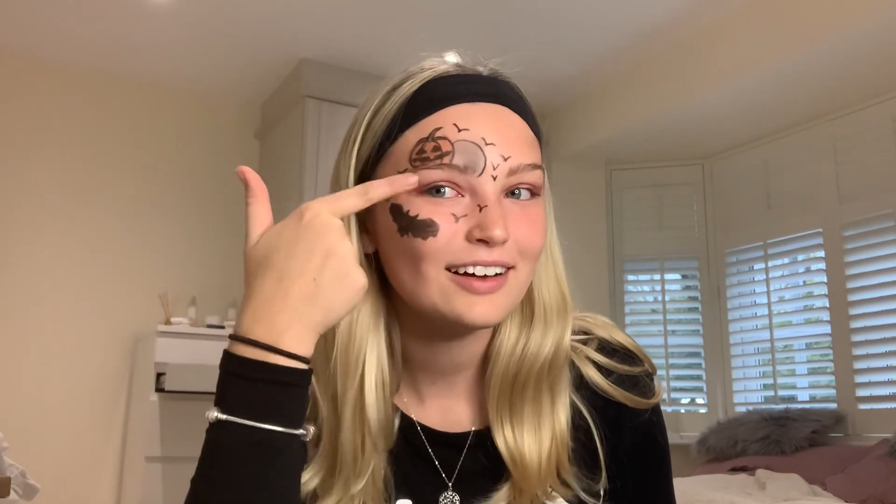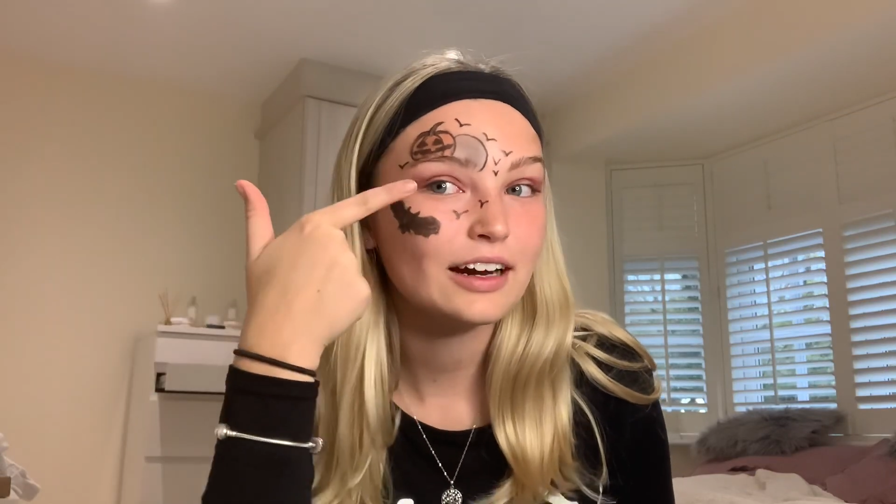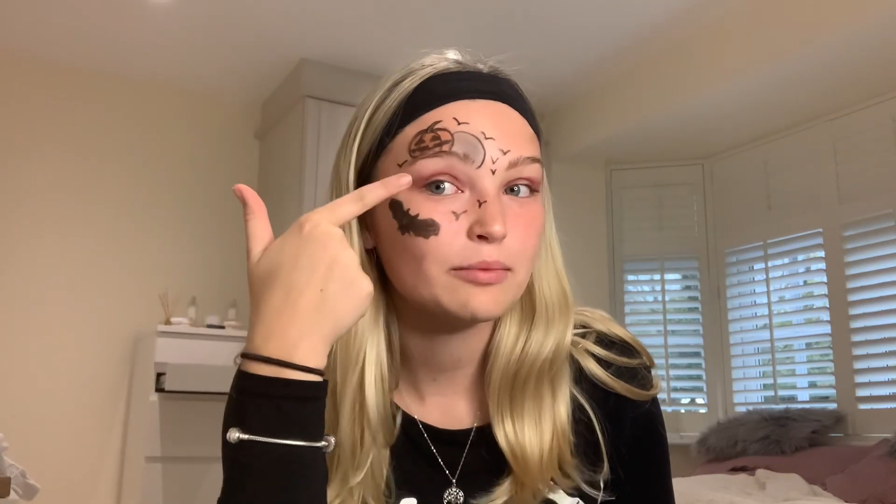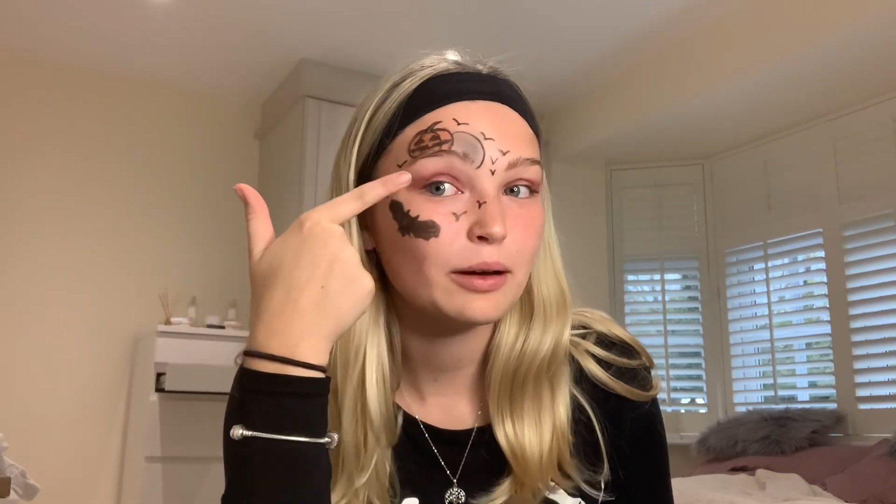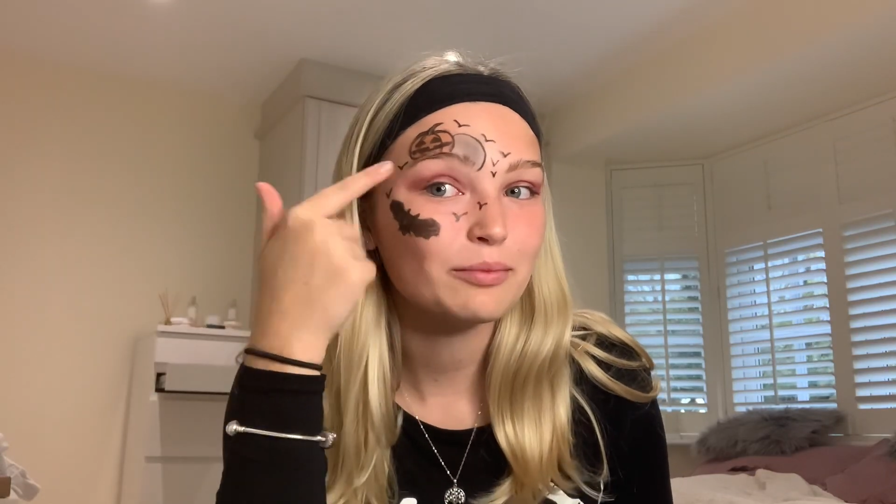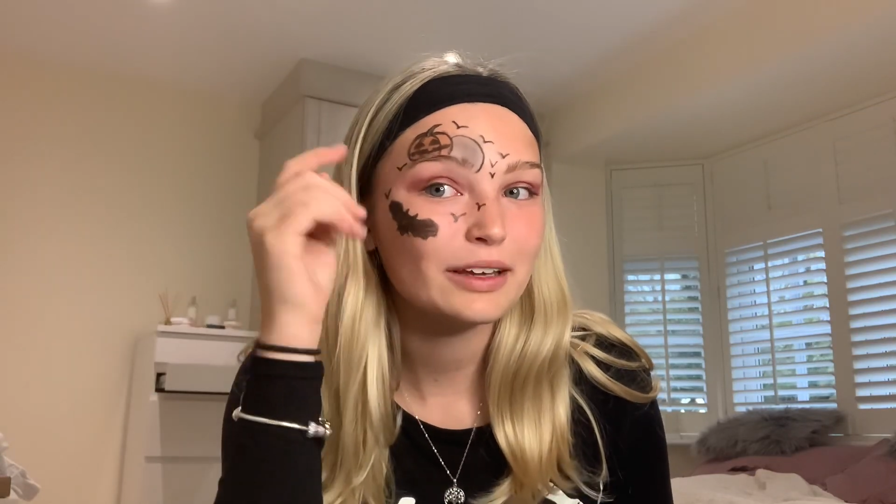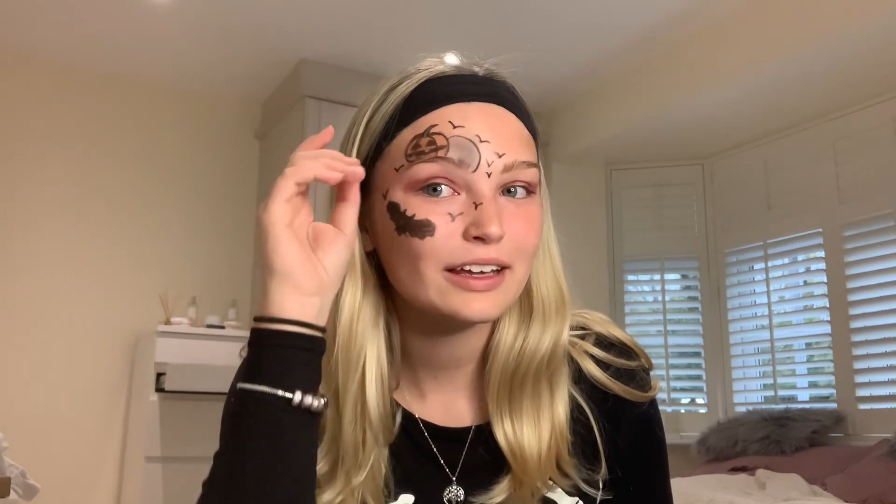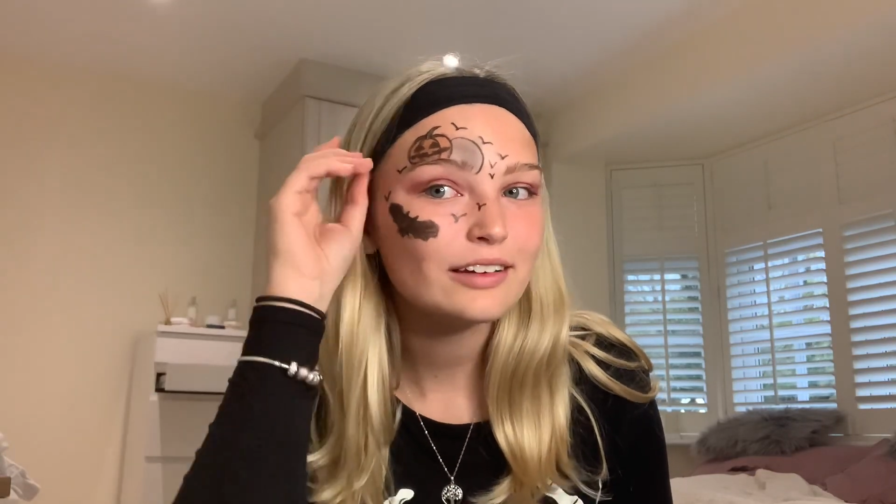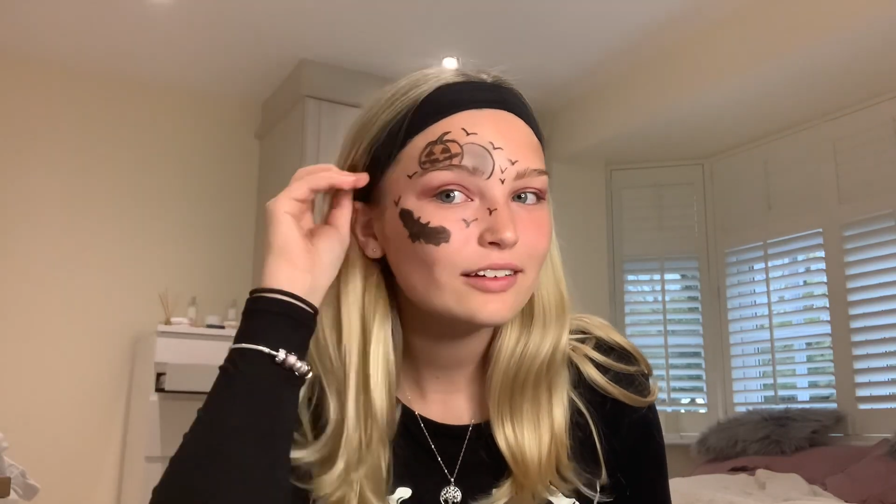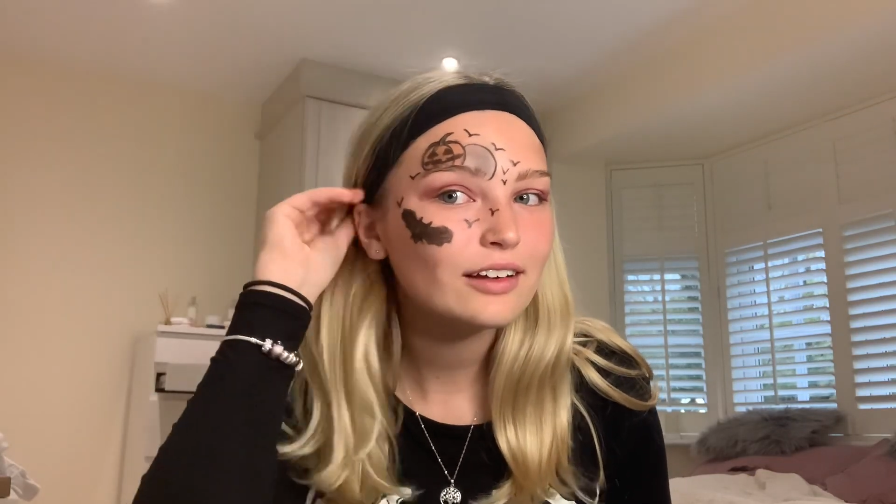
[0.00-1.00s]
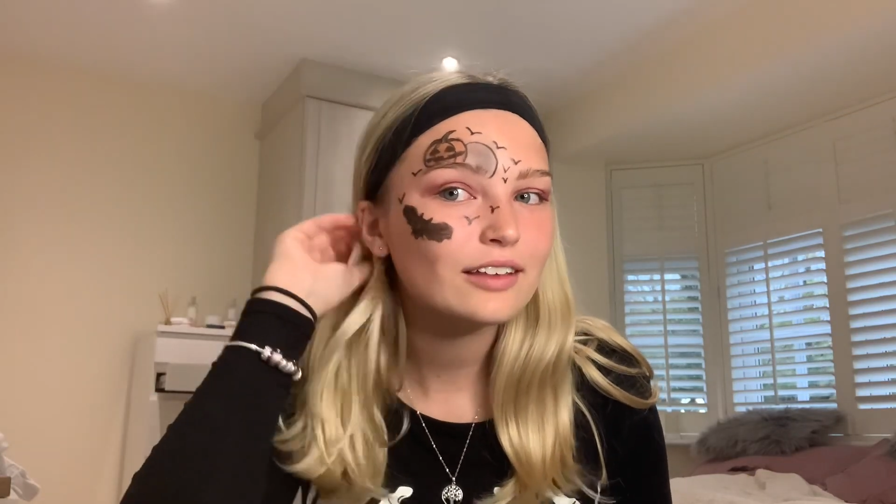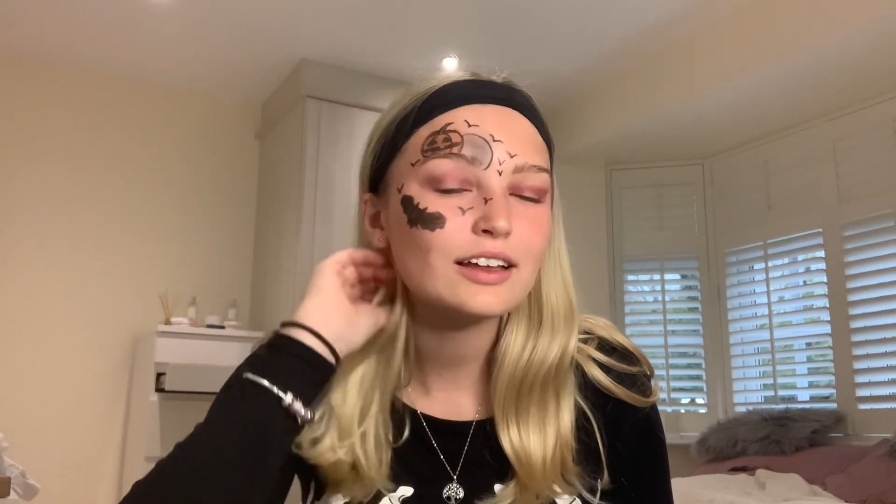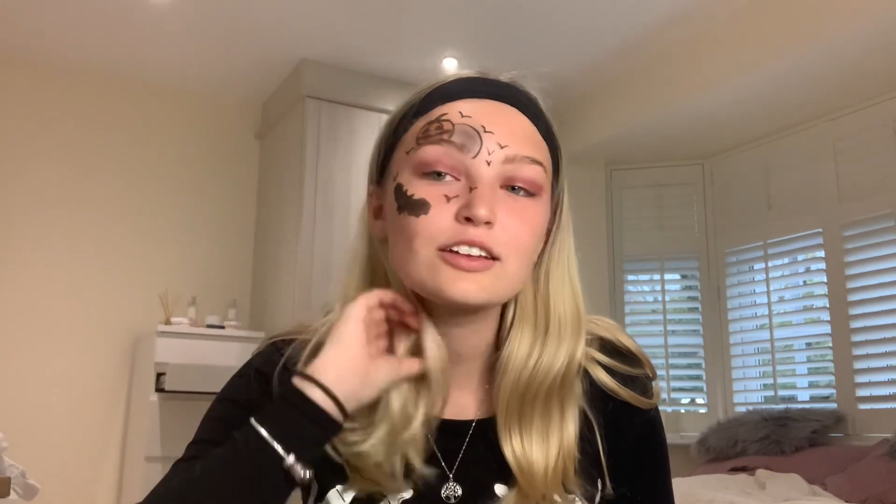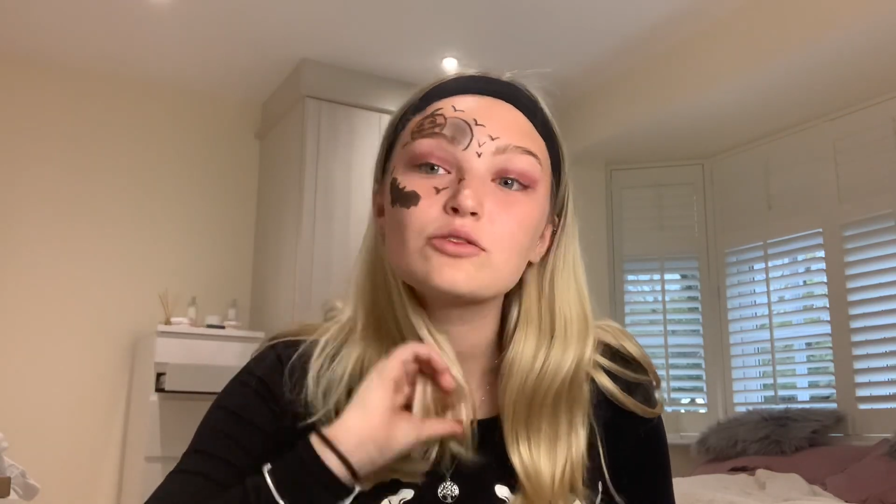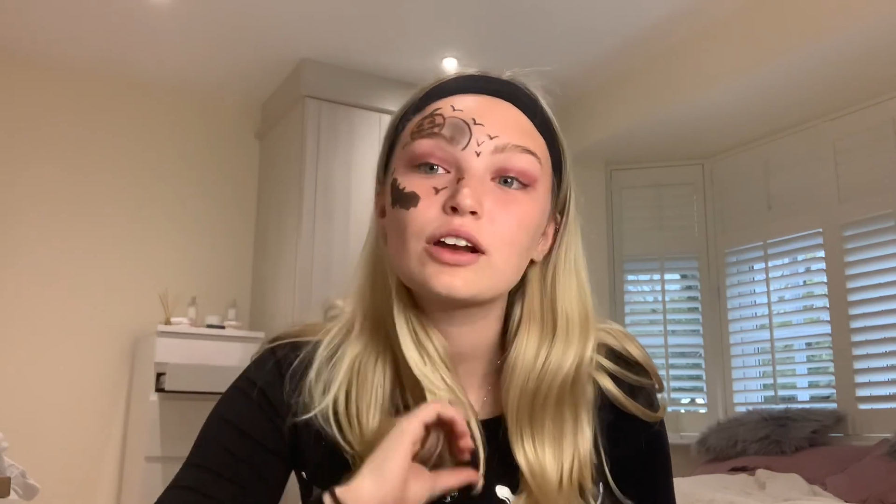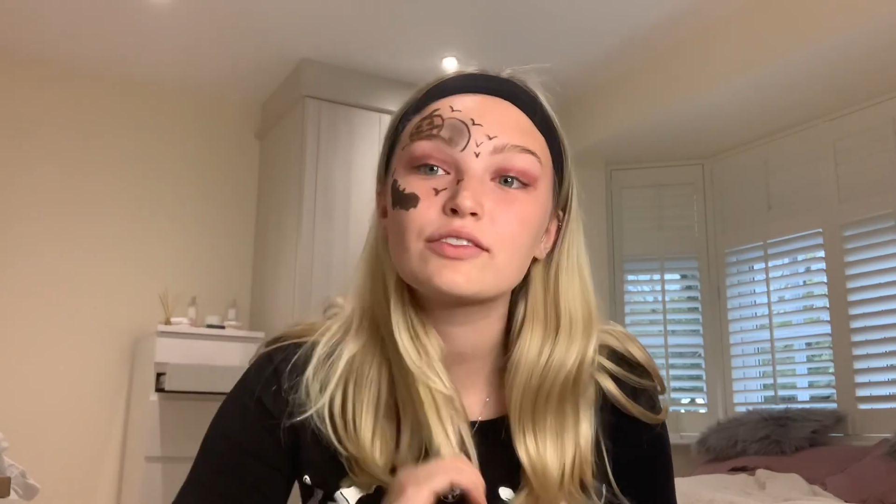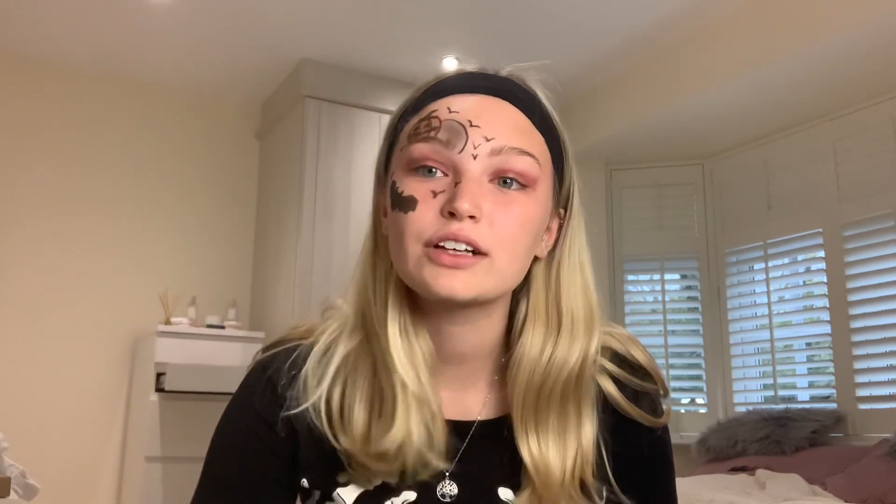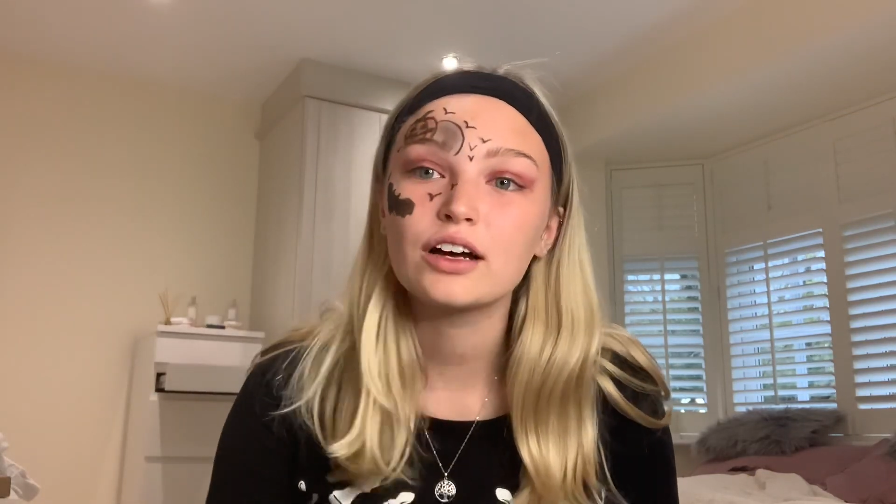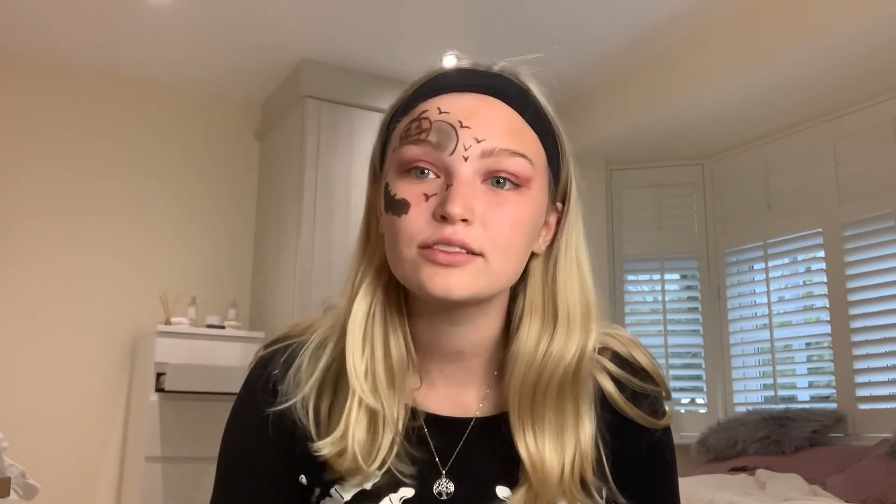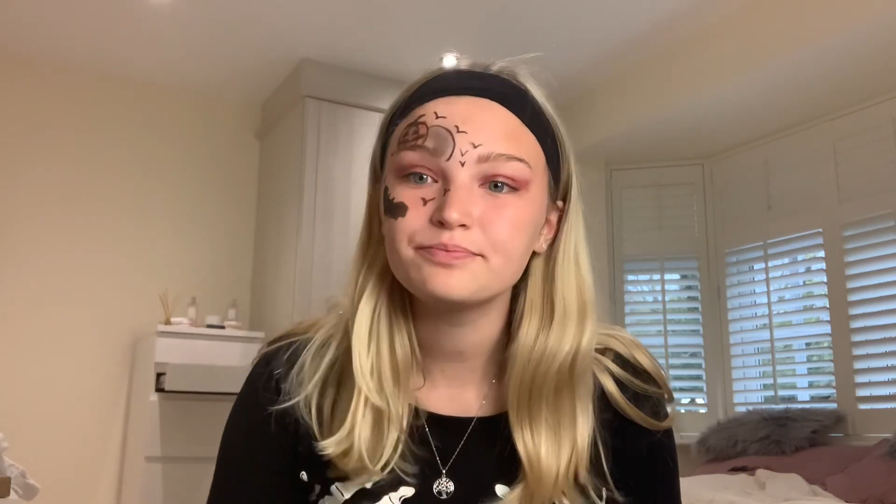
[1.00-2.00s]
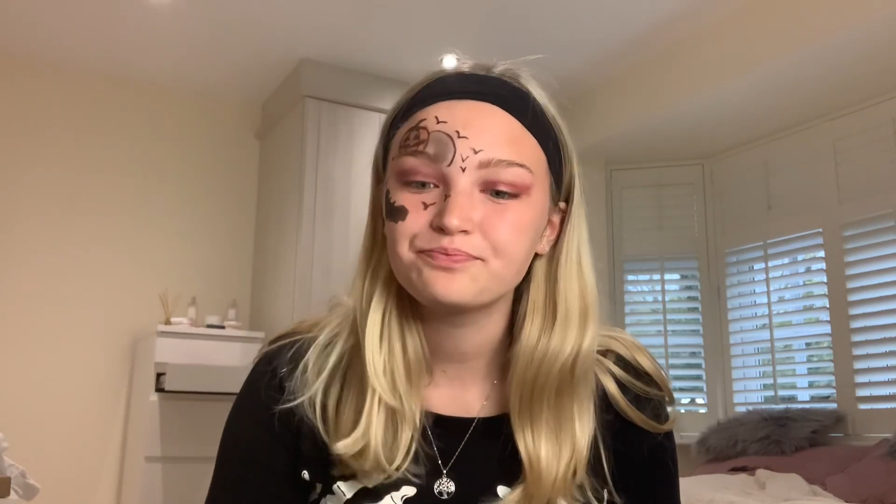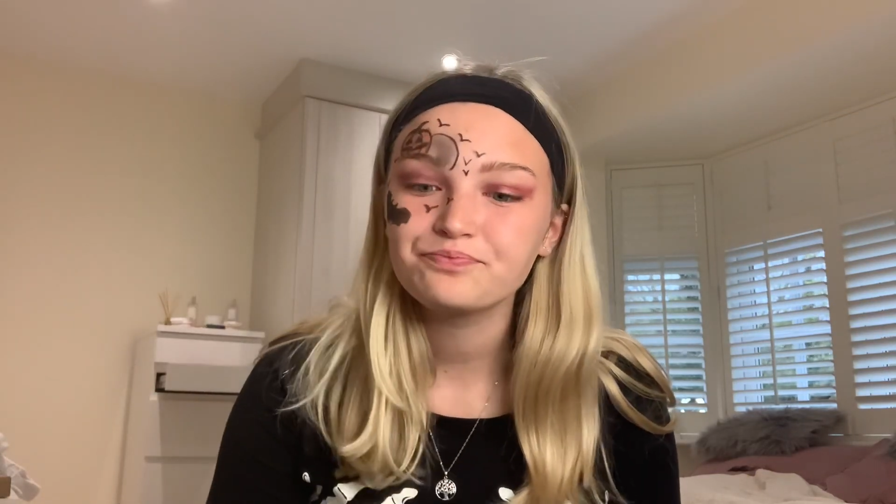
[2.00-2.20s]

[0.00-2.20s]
a pumpkin, and that is all I've done.